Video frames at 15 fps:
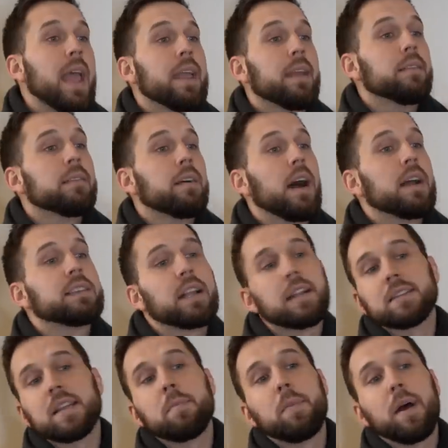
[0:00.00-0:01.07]
Hey, I set
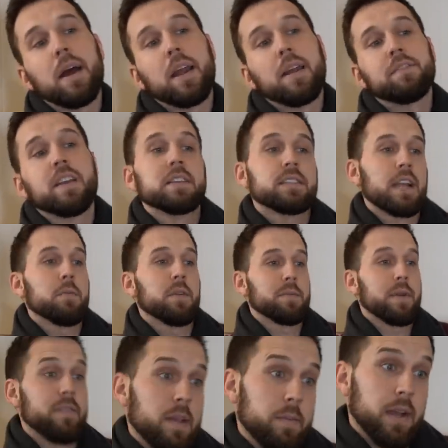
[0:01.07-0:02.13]
us up by FaceTime with
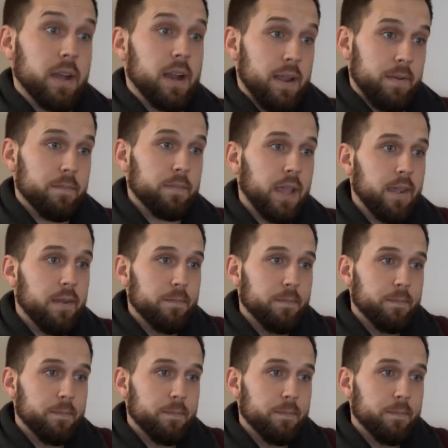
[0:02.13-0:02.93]
my family tonight, okay?